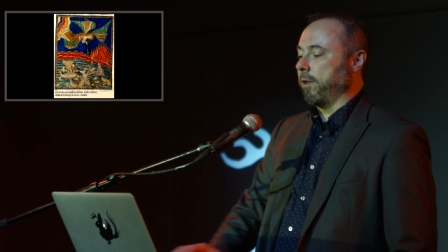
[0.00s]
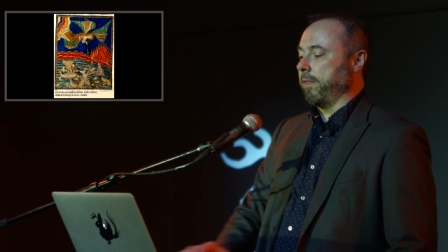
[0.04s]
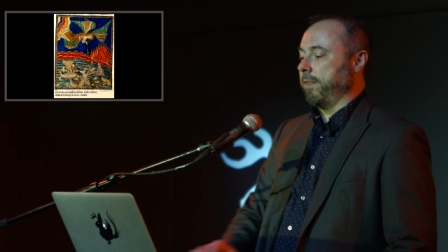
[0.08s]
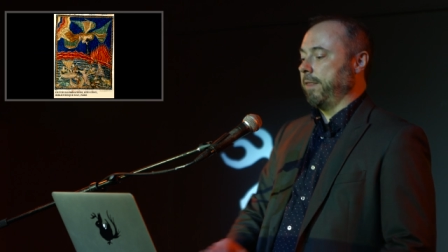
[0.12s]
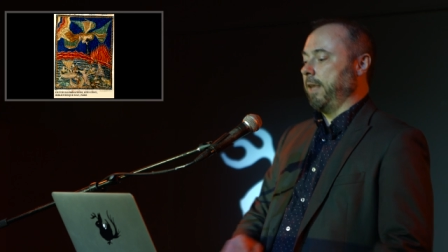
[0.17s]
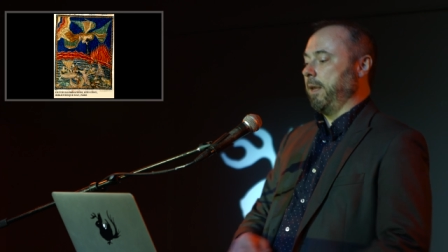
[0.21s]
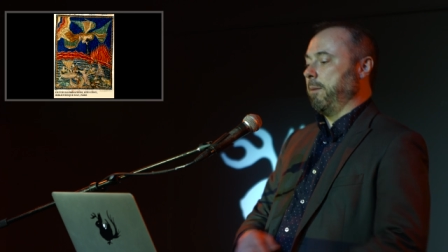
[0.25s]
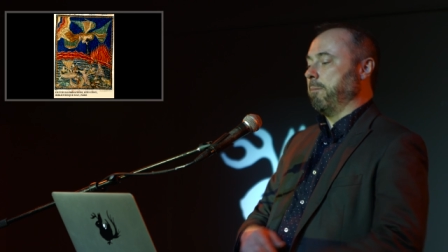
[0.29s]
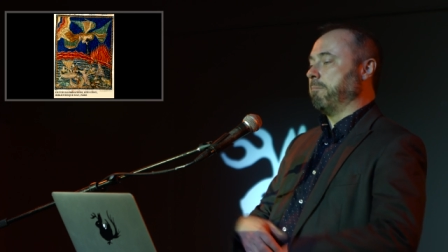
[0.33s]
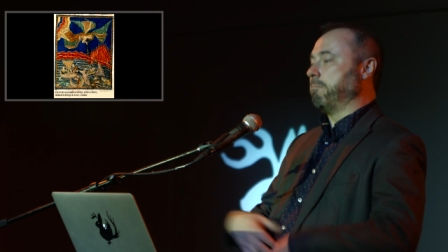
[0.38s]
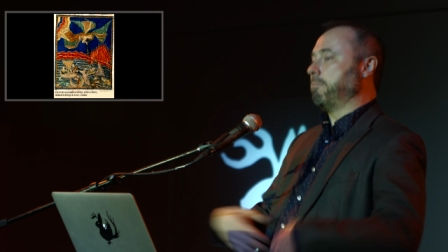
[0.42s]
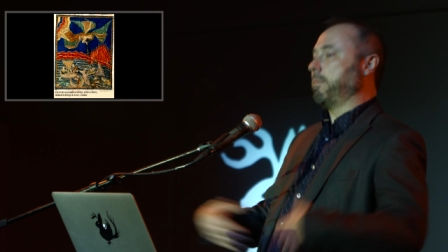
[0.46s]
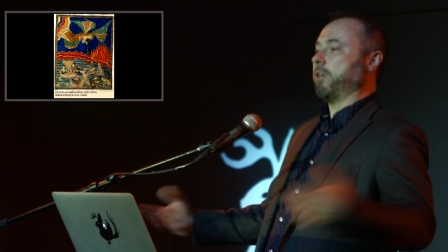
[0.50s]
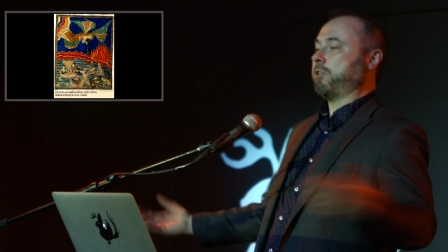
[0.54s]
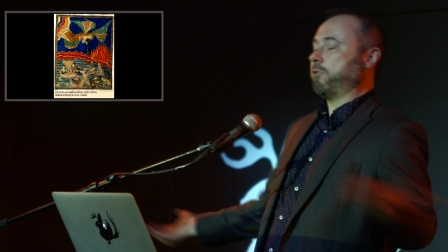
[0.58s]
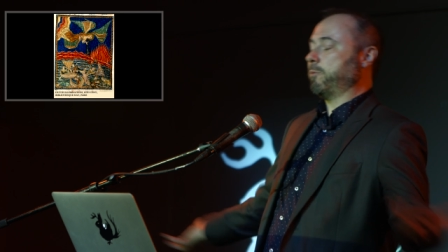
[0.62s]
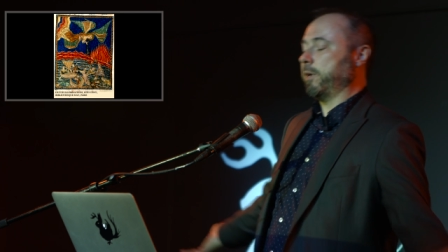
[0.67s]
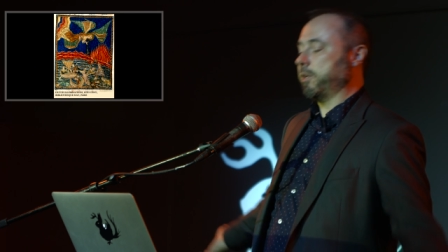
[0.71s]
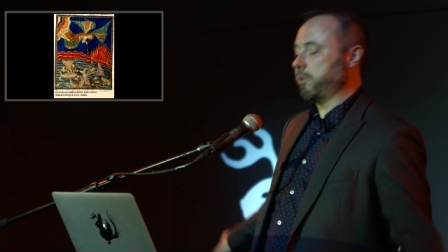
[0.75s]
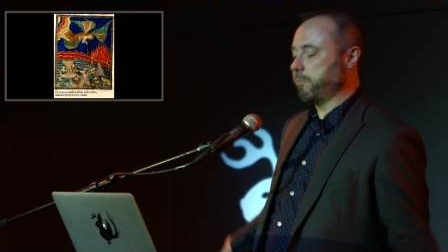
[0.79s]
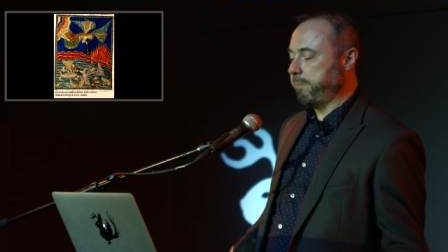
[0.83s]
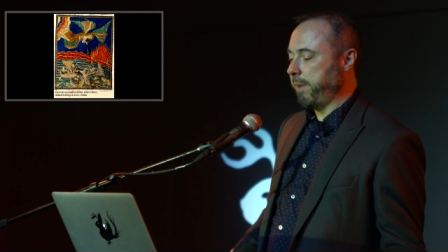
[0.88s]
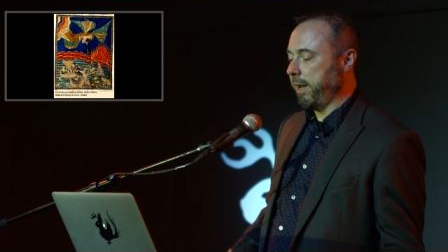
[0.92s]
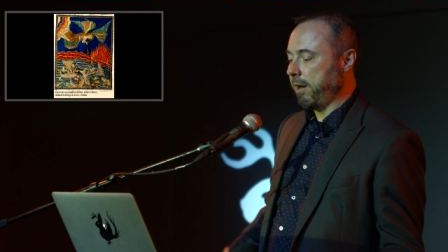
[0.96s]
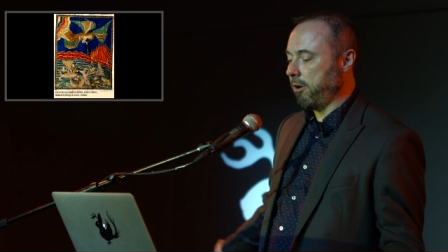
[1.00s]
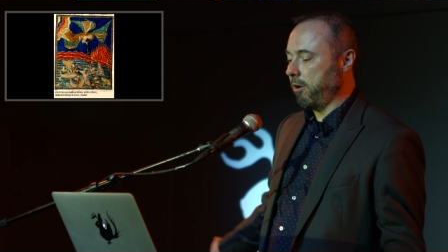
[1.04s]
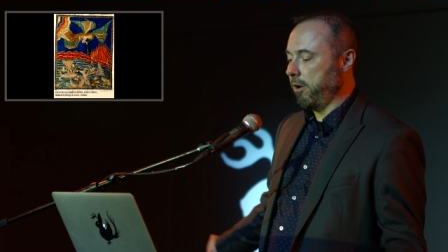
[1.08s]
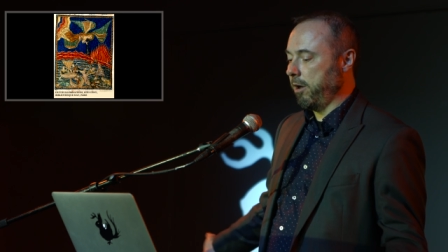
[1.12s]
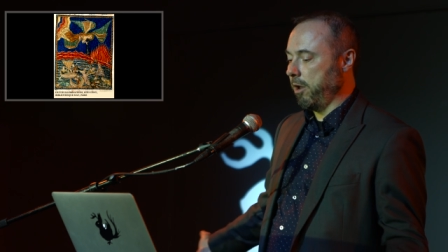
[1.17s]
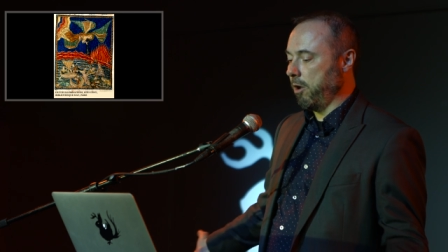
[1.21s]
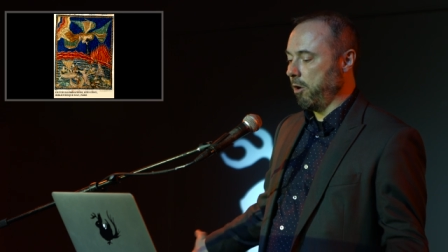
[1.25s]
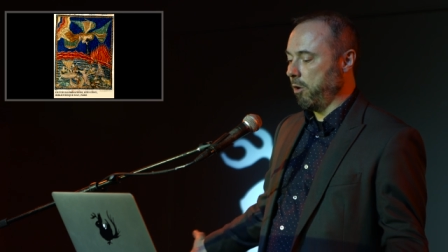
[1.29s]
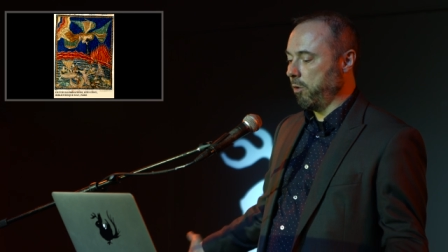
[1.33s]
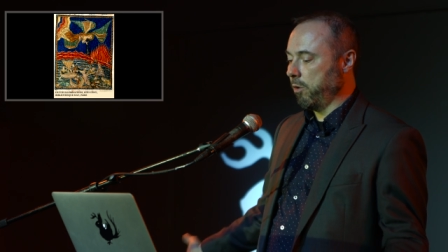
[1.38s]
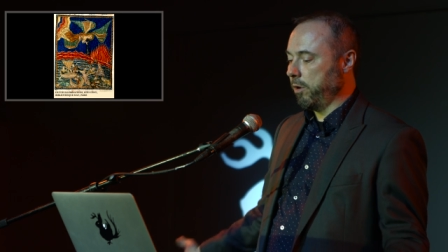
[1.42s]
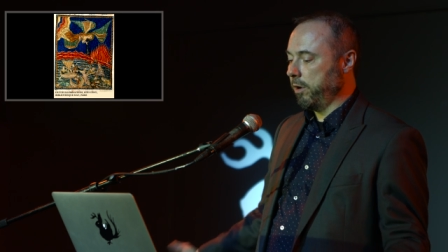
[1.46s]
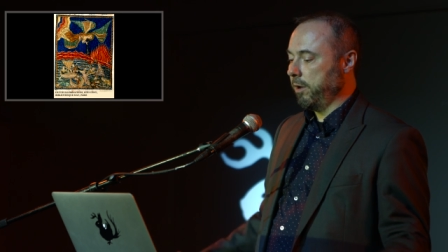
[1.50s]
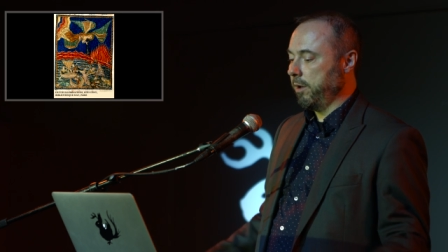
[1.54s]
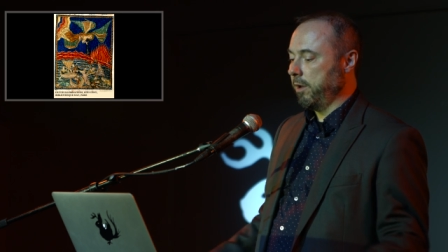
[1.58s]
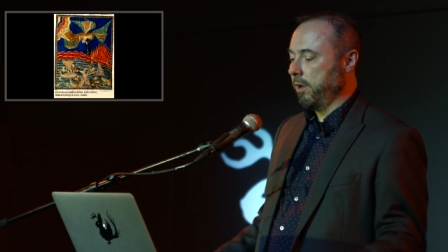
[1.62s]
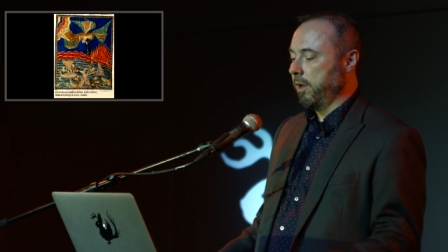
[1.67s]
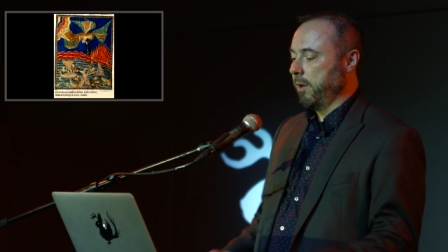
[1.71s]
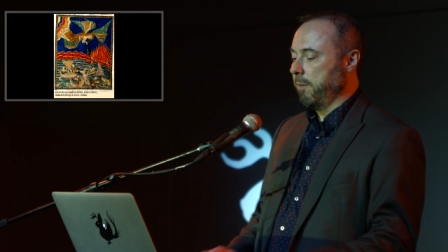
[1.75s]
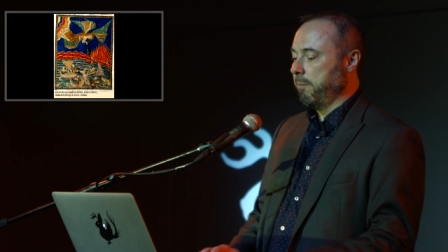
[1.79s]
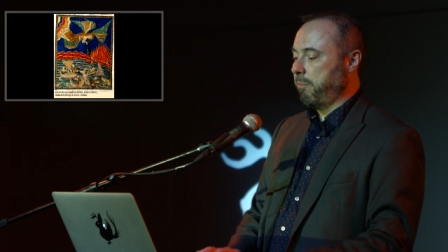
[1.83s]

the much, much better known